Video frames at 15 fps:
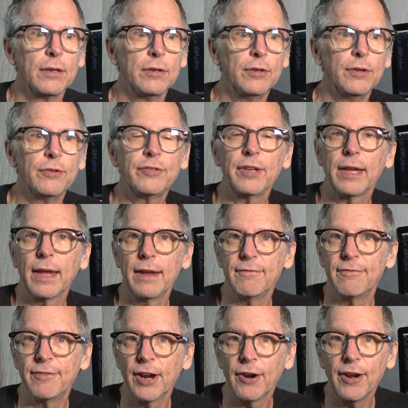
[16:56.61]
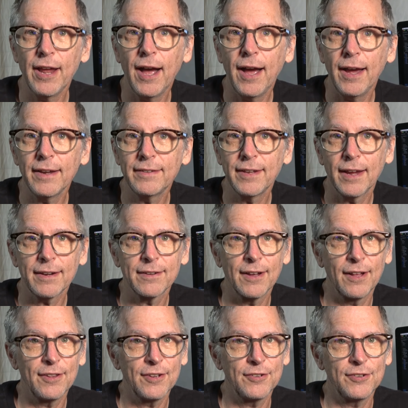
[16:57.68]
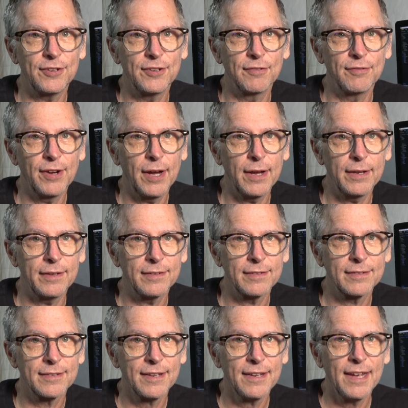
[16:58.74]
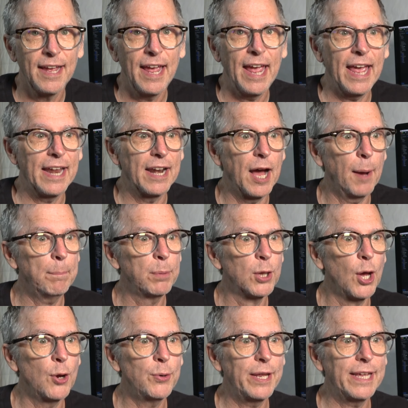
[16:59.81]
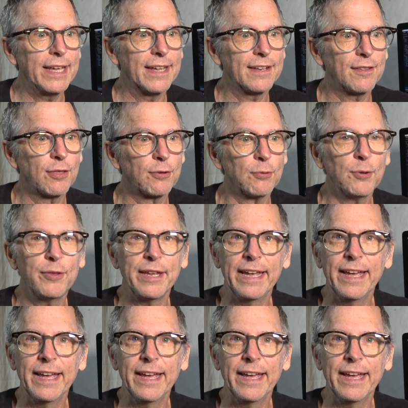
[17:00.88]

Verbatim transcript: using a very high technology device and uploading it through the